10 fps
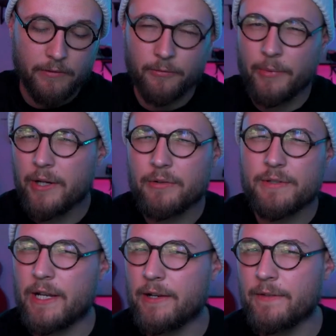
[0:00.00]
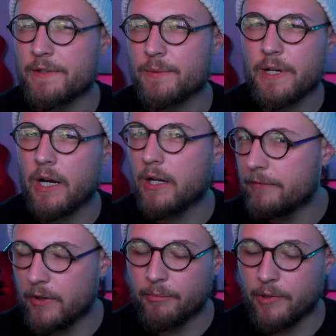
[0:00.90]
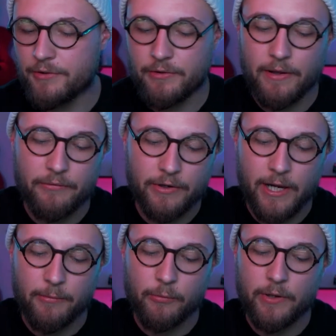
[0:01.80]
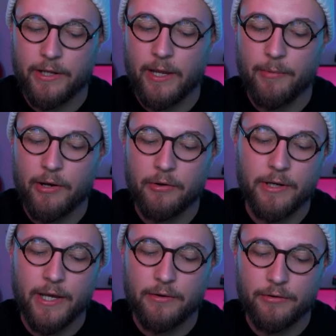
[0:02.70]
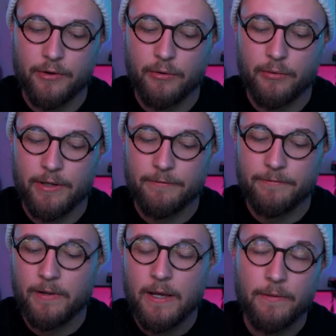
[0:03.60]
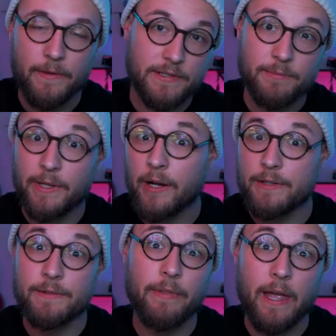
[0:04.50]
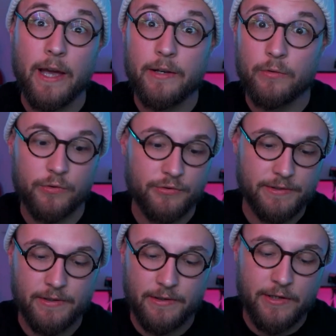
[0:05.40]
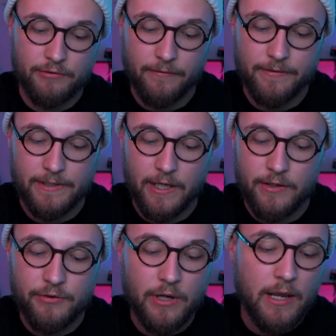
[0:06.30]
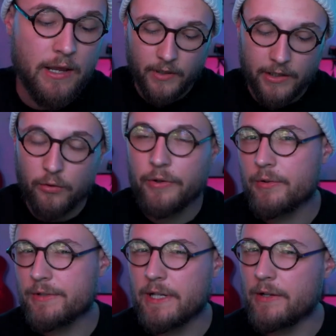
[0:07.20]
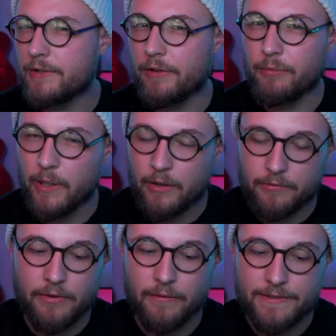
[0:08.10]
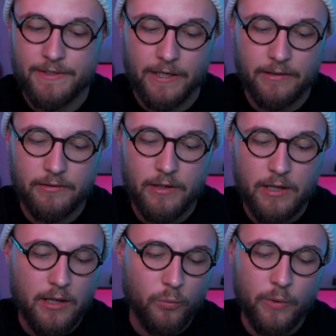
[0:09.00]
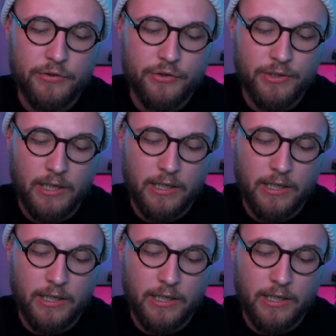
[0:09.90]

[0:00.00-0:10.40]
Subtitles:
from my understanding, this was kind of a budget level camera when it came out, and I don't know if this is because of that or just the nature of its age. It only goes down to 300th of a second, which,